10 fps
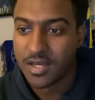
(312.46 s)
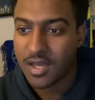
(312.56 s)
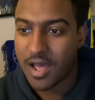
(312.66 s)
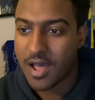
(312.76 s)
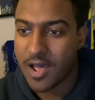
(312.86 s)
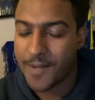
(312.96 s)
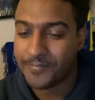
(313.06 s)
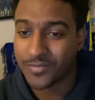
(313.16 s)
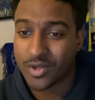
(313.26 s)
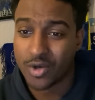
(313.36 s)

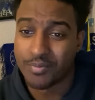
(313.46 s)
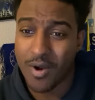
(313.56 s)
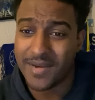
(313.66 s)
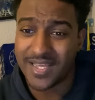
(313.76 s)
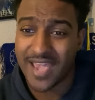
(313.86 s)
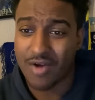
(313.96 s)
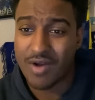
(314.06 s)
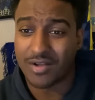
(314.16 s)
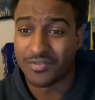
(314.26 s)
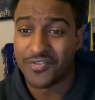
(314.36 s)
Could probably get
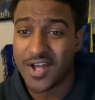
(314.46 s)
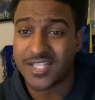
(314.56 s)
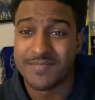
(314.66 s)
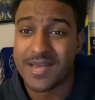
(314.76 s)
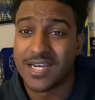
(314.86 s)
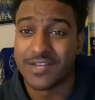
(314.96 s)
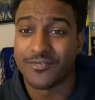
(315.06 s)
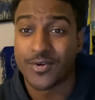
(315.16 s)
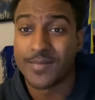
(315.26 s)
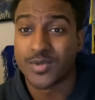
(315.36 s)
around 30 million
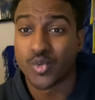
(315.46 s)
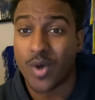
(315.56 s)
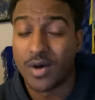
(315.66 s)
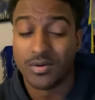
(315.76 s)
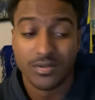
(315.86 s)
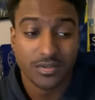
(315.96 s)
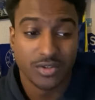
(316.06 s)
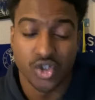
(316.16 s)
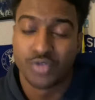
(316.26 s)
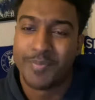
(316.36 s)
for him as well,
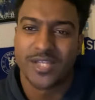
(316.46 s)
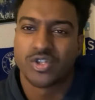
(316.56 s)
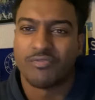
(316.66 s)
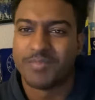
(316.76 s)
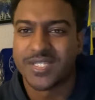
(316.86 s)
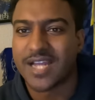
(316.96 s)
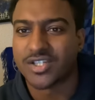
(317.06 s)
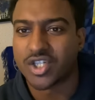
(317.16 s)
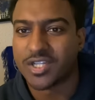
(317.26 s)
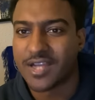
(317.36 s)
just based off
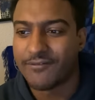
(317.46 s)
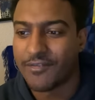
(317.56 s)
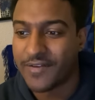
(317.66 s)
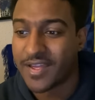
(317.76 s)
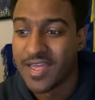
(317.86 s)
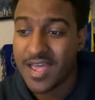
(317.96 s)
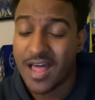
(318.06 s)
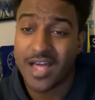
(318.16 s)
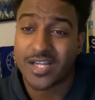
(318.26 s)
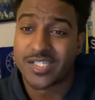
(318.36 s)
potential and everything.
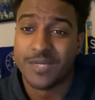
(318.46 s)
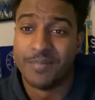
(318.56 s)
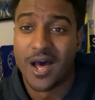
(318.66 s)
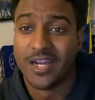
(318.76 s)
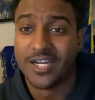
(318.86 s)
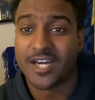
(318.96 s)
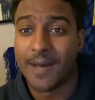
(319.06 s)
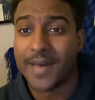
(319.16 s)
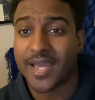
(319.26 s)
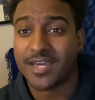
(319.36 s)
Hell, I could see Burnley
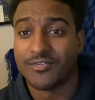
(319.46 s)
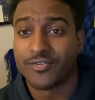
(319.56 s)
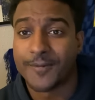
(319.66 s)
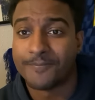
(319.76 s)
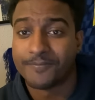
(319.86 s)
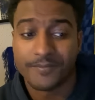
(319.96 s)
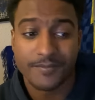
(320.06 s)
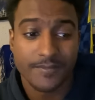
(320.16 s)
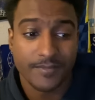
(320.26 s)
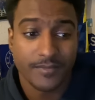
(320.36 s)
come back in for him.
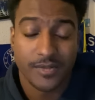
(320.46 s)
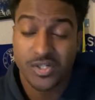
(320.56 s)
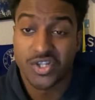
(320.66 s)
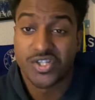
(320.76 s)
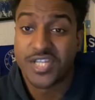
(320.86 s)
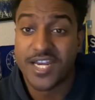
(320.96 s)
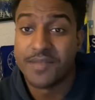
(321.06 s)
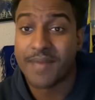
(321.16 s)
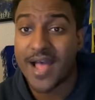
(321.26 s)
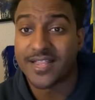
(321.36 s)
Just send
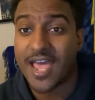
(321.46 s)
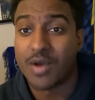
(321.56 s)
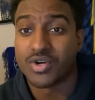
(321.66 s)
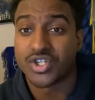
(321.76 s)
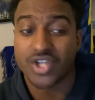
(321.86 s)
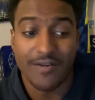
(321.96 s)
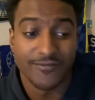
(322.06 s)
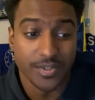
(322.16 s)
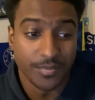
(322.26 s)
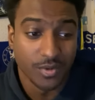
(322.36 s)
him back there where he's
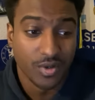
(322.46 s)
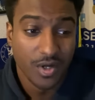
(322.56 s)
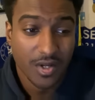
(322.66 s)
comfortable.